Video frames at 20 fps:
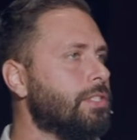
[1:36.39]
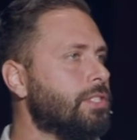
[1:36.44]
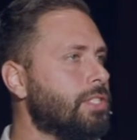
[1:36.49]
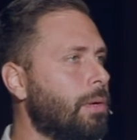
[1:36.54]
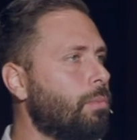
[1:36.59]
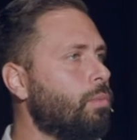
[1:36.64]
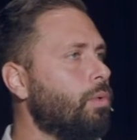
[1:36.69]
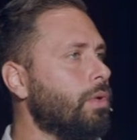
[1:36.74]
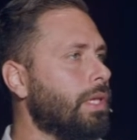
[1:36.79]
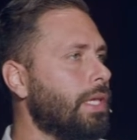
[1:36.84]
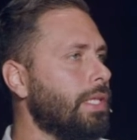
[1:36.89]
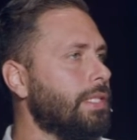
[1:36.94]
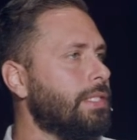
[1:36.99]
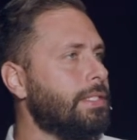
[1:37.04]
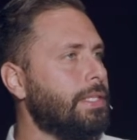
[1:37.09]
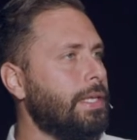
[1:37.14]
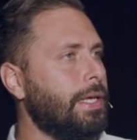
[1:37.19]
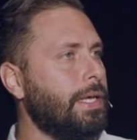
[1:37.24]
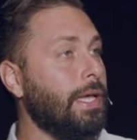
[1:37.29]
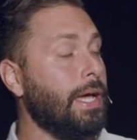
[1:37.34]
And someone can
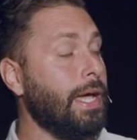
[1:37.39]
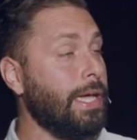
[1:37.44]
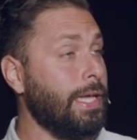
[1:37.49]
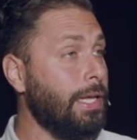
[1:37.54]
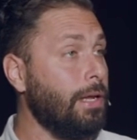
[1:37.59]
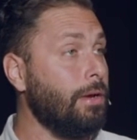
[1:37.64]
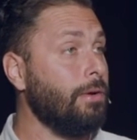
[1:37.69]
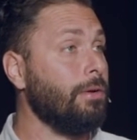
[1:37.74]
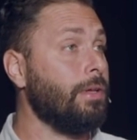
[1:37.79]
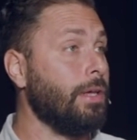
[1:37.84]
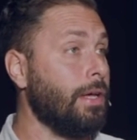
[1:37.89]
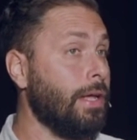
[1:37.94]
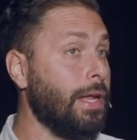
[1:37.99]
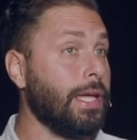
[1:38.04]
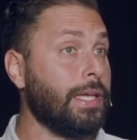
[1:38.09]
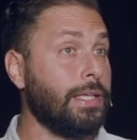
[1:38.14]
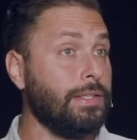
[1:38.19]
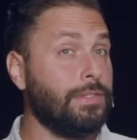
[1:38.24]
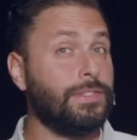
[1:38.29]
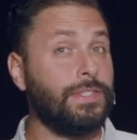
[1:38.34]
say, I hear you,
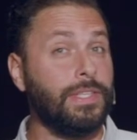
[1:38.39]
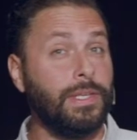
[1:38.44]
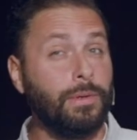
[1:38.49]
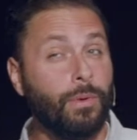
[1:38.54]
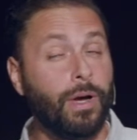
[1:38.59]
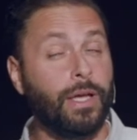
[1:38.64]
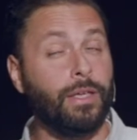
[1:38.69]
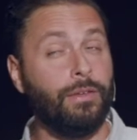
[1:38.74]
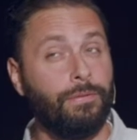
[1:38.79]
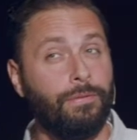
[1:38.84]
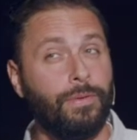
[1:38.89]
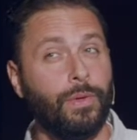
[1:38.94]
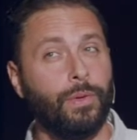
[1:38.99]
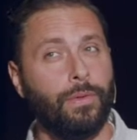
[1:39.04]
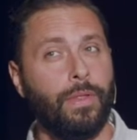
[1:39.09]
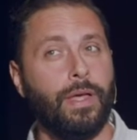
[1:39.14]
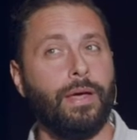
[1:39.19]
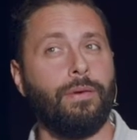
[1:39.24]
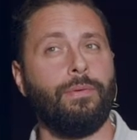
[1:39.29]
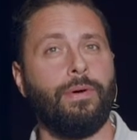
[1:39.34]
and I can see why you
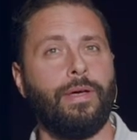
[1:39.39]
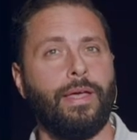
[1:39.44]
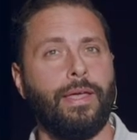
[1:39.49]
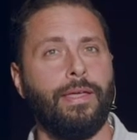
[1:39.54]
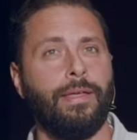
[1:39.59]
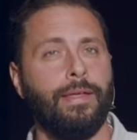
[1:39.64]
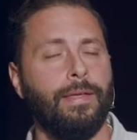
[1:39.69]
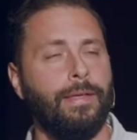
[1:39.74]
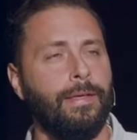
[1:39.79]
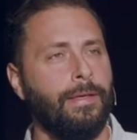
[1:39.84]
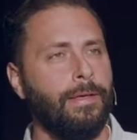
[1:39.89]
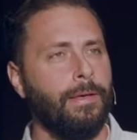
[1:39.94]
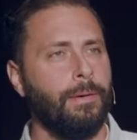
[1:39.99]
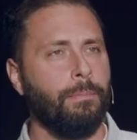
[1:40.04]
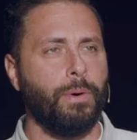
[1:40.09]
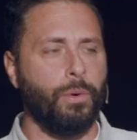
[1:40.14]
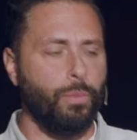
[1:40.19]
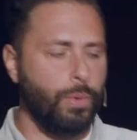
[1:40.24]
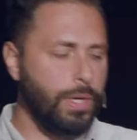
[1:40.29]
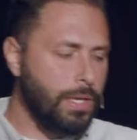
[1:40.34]
feel that way.
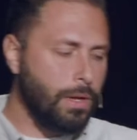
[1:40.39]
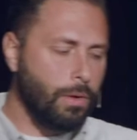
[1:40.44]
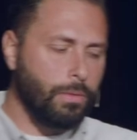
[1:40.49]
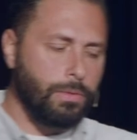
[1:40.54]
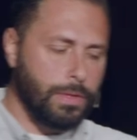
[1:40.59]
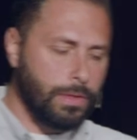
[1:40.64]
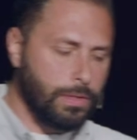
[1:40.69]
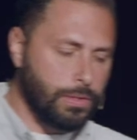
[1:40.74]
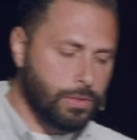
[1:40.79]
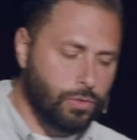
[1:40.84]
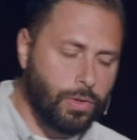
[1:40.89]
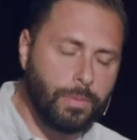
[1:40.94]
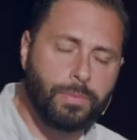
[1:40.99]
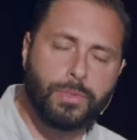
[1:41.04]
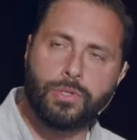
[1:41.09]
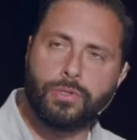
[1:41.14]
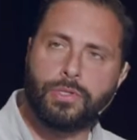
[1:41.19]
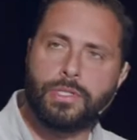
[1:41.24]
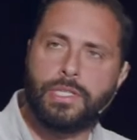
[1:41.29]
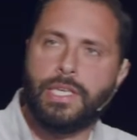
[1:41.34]
But we know that the
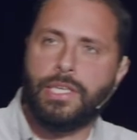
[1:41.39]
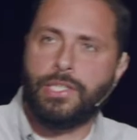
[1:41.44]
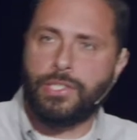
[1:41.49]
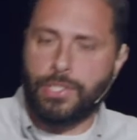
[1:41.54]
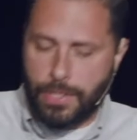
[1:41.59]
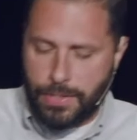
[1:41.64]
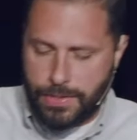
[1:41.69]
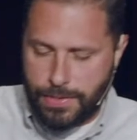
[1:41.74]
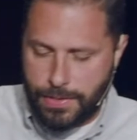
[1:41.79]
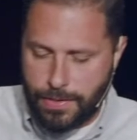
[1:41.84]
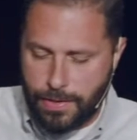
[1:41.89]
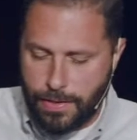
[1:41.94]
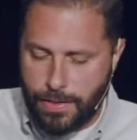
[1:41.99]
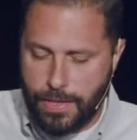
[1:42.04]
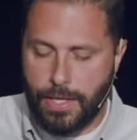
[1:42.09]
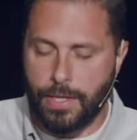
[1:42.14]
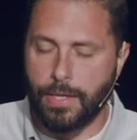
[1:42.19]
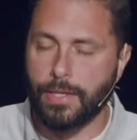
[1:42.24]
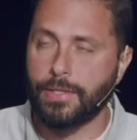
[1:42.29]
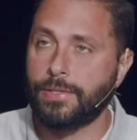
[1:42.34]
scriptures teach us
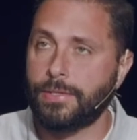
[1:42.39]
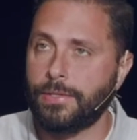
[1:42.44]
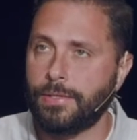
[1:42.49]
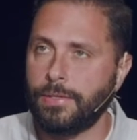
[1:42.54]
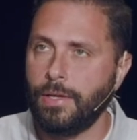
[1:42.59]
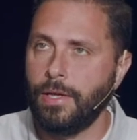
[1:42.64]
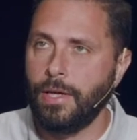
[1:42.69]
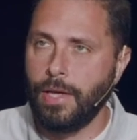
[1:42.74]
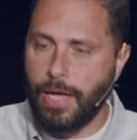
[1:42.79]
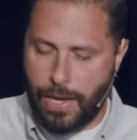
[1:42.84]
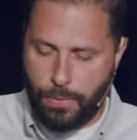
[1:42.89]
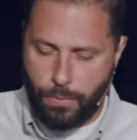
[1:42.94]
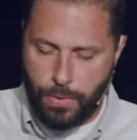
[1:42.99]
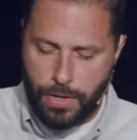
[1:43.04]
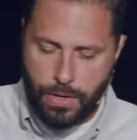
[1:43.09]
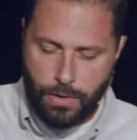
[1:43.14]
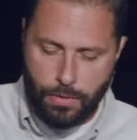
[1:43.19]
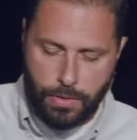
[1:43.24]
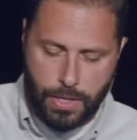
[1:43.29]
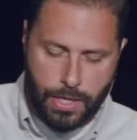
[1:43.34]
this, and
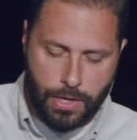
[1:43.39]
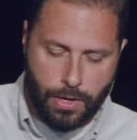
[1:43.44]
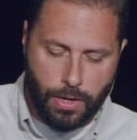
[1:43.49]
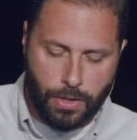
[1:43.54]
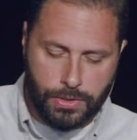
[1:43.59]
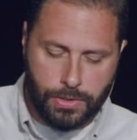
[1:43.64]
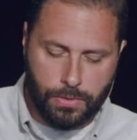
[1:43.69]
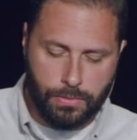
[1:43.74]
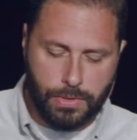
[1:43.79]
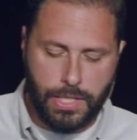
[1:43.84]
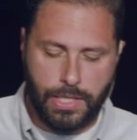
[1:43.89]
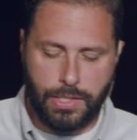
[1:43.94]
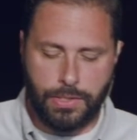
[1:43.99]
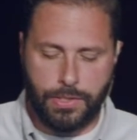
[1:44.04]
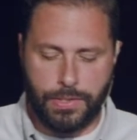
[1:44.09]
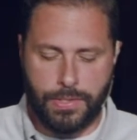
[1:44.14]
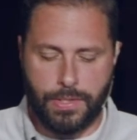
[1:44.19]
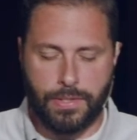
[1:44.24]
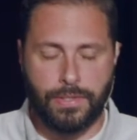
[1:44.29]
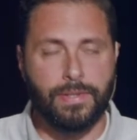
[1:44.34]
we know that it also
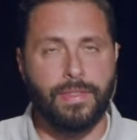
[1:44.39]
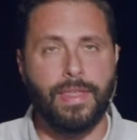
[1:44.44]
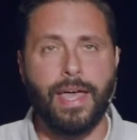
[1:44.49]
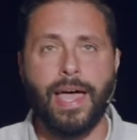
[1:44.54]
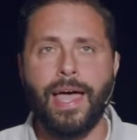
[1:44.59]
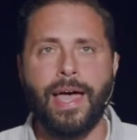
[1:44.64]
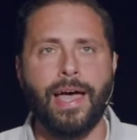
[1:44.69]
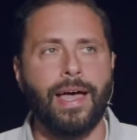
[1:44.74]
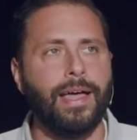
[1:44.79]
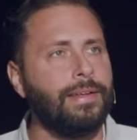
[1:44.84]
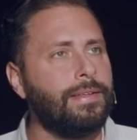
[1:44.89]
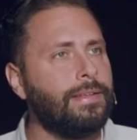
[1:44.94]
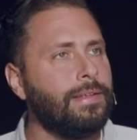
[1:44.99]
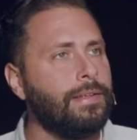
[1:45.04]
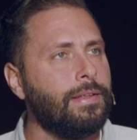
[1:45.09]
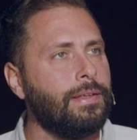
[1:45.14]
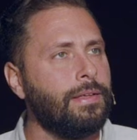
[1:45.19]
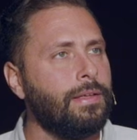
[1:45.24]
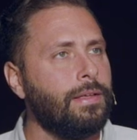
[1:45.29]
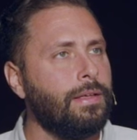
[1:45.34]
teaches us that.
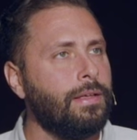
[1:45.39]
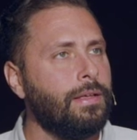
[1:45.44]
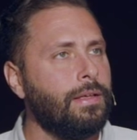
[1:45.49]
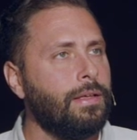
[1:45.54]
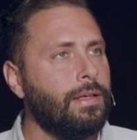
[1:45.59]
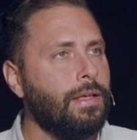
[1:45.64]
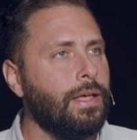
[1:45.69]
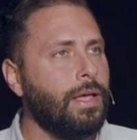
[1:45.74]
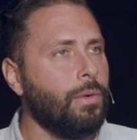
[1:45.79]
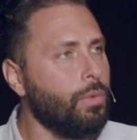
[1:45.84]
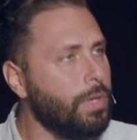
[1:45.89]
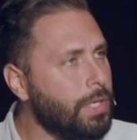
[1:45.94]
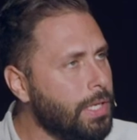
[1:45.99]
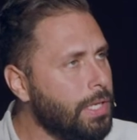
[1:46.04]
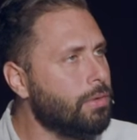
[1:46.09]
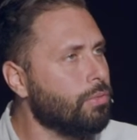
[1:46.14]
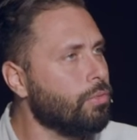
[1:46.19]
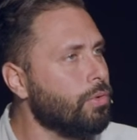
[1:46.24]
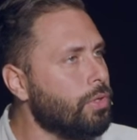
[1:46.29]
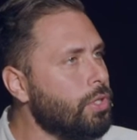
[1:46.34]
We
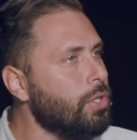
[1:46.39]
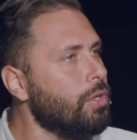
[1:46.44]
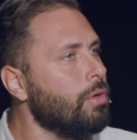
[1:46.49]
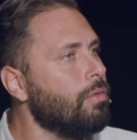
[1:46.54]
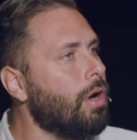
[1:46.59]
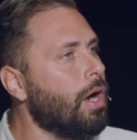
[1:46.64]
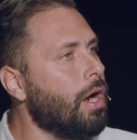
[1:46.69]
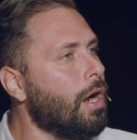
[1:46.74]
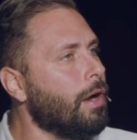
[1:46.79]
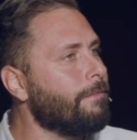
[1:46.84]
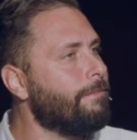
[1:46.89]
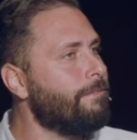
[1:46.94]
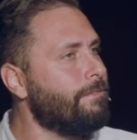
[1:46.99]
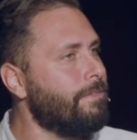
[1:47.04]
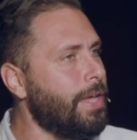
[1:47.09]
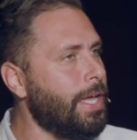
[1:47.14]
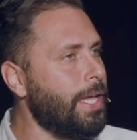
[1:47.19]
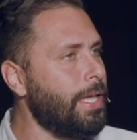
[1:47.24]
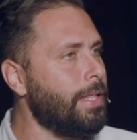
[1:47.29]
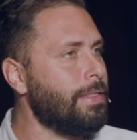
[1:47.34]
need to renew our
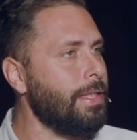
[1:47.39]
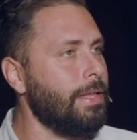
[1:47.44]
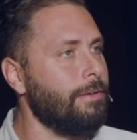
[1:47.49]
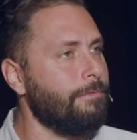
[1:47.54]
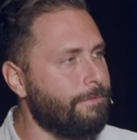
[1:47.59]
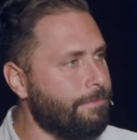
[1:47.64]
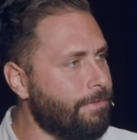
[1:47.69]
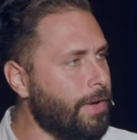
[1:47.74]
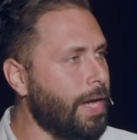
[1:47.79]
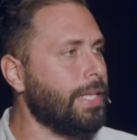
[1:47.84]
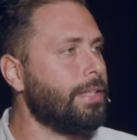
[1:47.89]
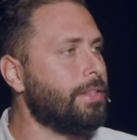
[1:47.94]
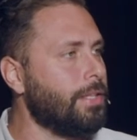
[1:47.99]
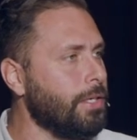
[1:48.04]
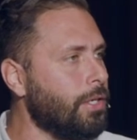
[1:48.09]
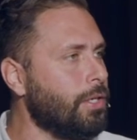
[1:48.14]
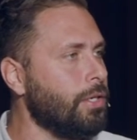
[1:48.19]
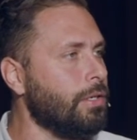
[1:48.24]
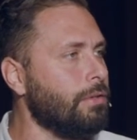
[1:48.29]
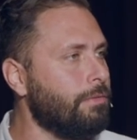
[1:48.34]
faith and fight
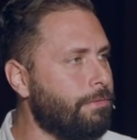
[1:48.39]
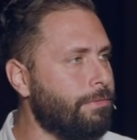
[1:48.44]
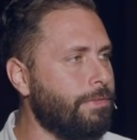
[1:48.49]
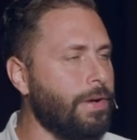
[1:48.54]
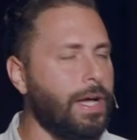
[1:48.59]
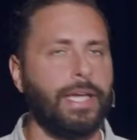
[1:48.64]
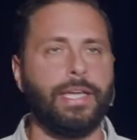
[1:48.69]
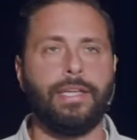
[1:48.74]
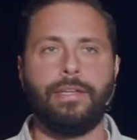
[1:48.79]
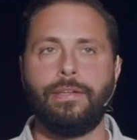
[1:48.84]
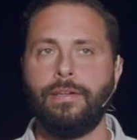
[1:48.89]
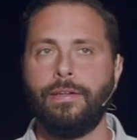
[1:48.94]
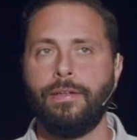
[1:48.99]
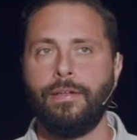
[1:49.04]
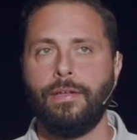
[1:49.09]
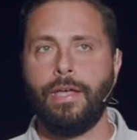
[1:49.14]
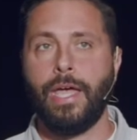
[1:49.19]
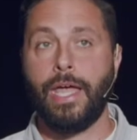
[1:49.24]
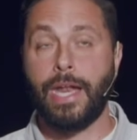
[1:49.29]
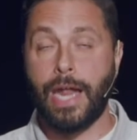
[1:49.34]
the good fight.
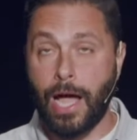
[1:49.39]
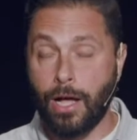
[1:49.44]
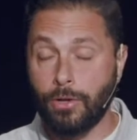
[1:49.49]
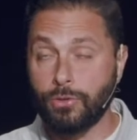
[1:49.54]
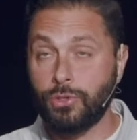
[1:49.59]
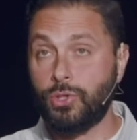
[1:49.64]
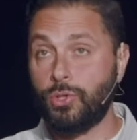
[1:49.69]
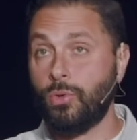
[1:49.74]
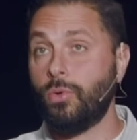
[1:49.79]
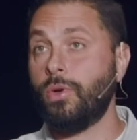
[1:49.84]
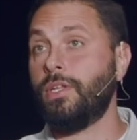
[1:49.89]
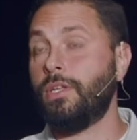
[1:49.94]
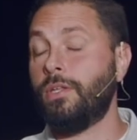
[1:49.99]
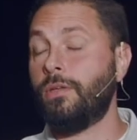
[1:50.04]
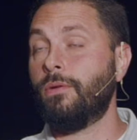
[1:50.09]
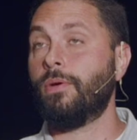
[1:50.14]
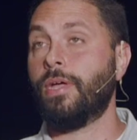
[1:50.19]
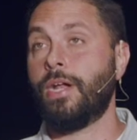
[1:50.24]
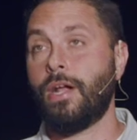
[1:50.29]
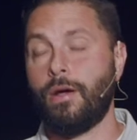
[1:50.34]
And I'll join
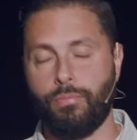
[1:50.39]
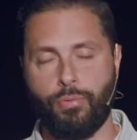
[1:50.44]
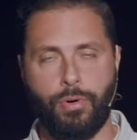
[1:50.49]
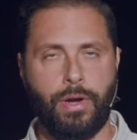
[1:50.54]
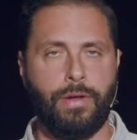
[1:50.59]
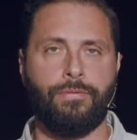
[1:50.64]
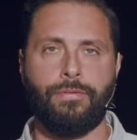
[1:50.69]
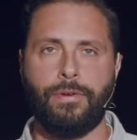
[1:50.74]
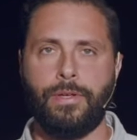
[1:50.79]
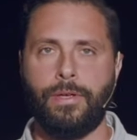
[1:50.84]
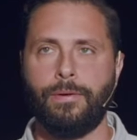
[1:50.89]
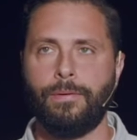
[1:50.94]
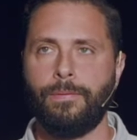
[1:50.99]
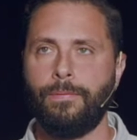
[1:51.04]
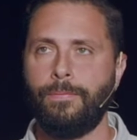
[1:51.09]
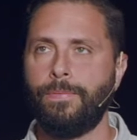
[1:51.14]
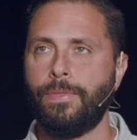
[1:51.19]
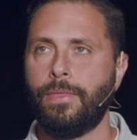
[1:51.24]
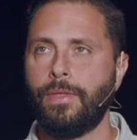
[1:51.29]
you, and I'll pray for you.